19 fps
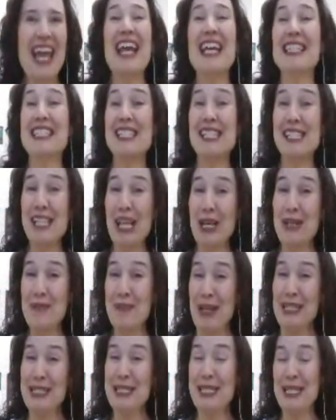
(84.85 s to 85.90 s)
It's
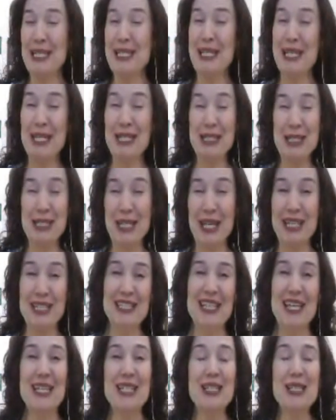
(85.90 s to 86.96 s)
segmented
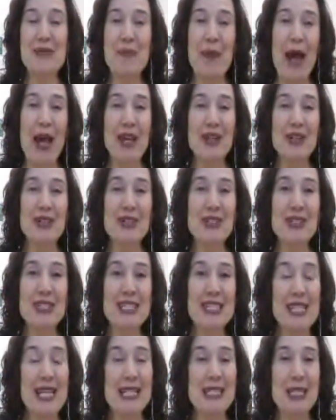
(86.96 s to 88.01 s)
insects like
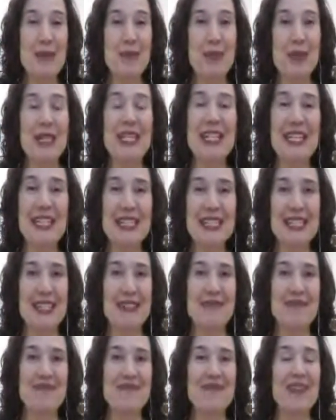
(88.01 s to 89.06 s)
spiders, centipedes,
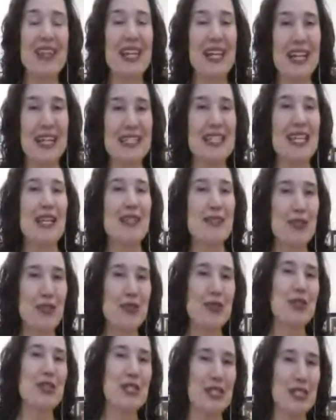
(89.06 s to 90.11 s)
and like I said,
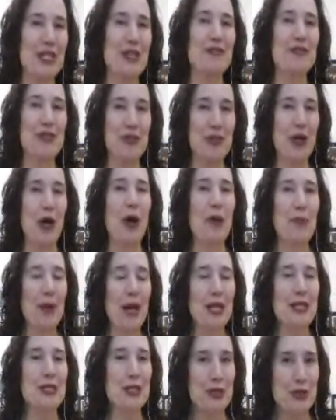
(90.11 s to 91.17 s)
usually stuff you'd call
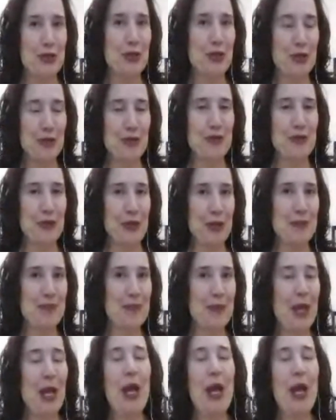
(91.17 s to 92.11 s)
pest control for.